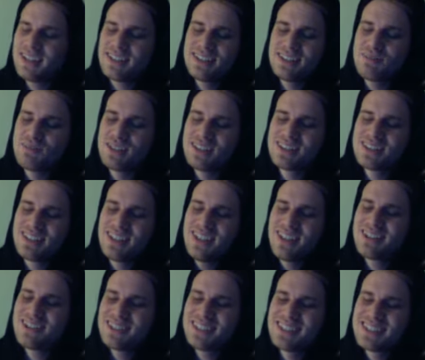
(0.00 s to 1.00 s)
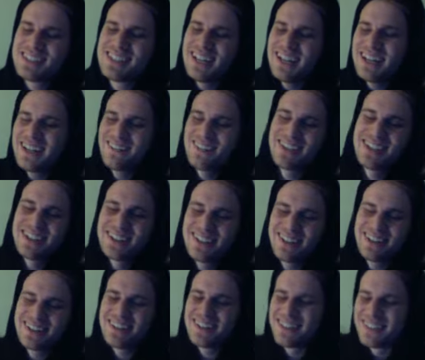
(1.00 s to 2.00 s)
keep this secret inside of me any
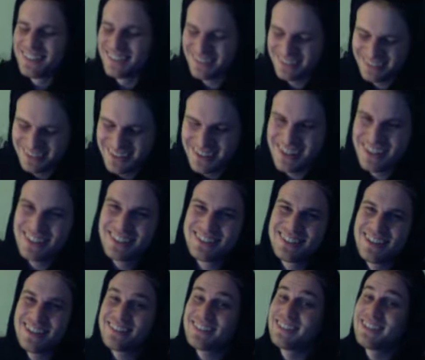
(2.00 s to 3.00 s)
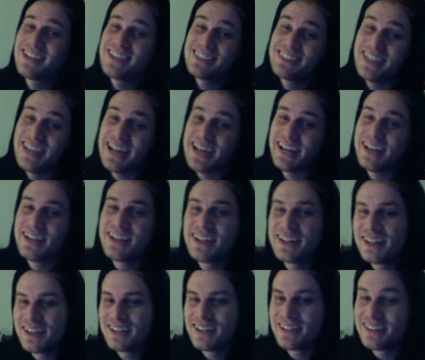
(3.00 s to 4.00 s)
longer. It's nothing like that.
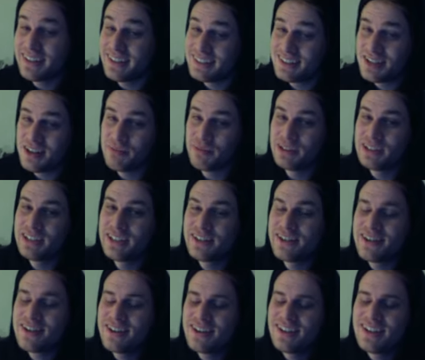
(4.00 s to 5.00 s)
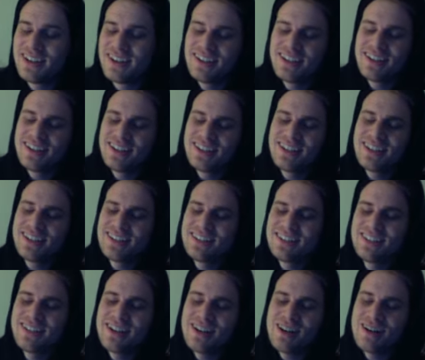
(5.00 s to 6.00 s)
That's coming later.
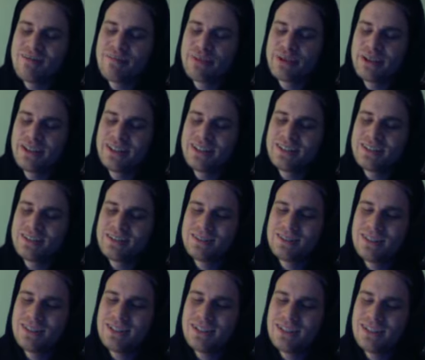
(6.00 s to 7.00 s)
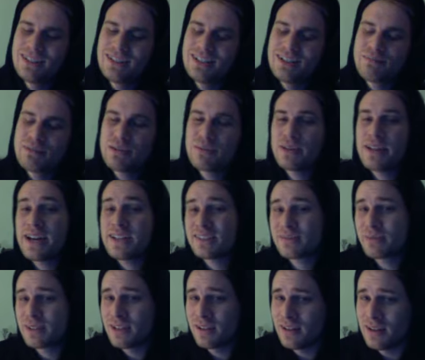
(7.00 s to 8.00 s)
No, but people
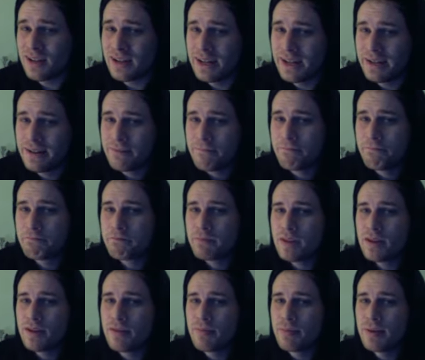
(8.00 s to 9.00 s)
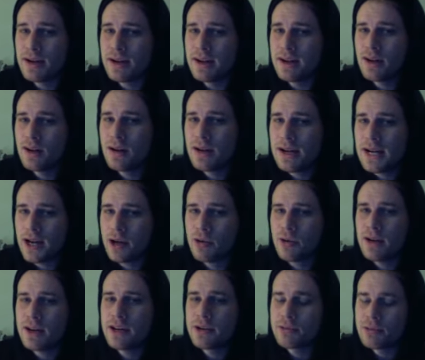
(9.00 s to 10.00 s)
ask me a lot about
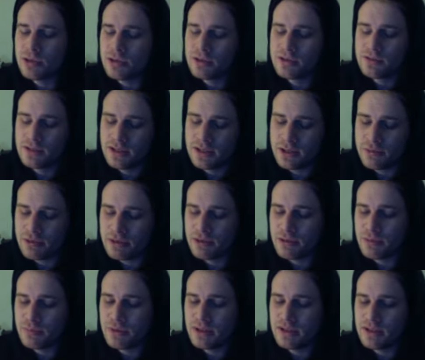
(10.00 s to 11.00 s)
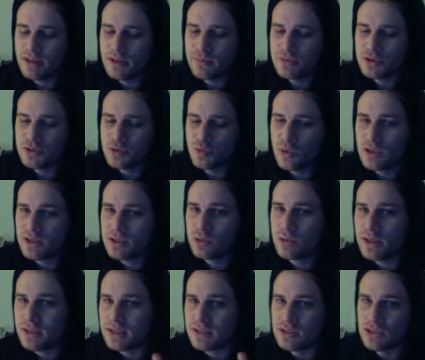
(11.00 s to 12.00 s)
how I record my covers. What
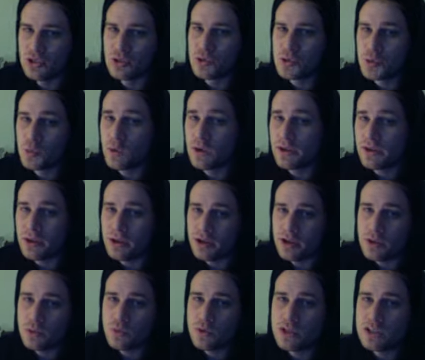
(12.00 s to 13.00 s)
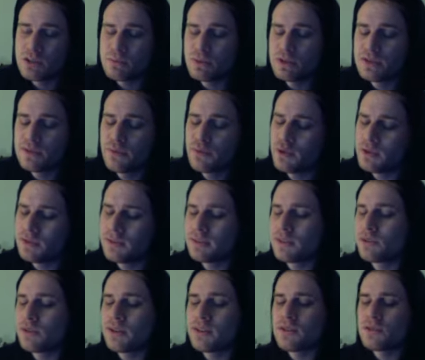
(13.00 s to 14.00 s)
do I use? What hardware specifically
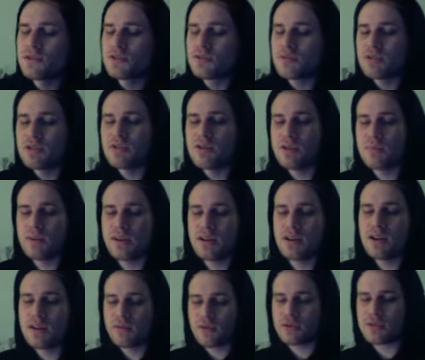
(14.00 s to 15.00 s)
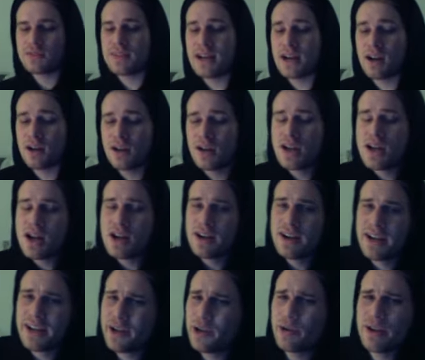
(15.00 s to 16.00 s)
do I use to record my covers? Now,
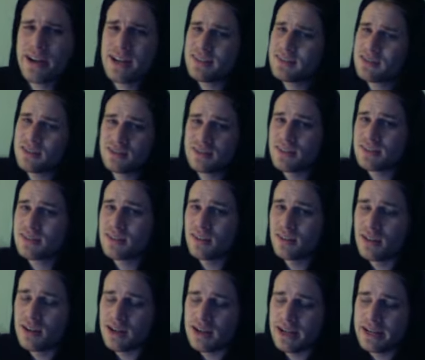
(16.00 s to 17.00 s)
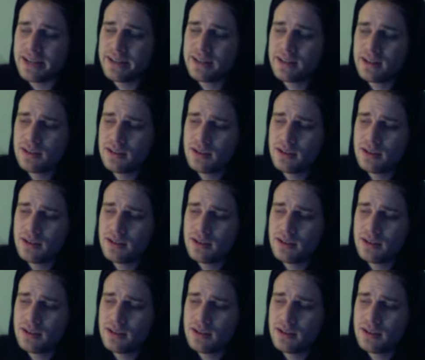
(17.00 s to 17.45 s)
I don't answer this a lot,